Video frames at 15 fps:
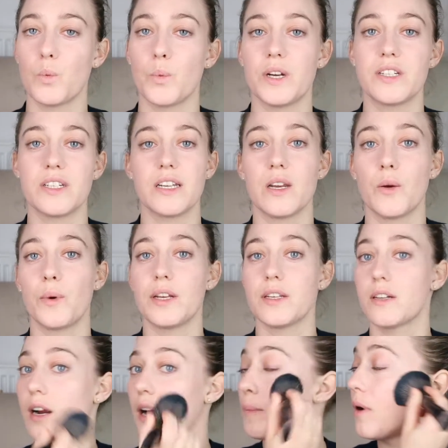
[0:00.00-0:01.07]
which in the
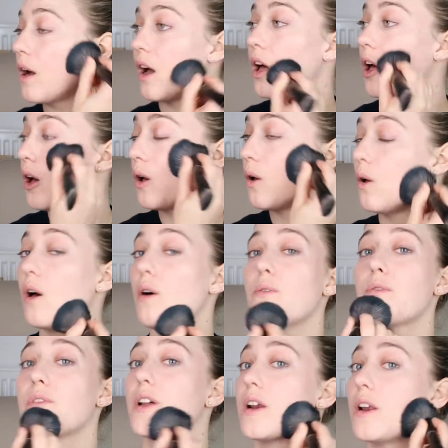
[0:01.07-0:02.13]
winter I'm all
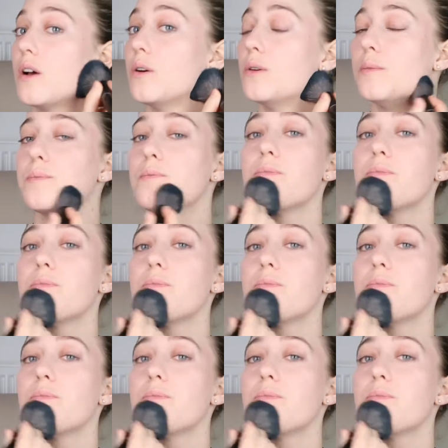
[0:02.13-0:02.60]
for the glow.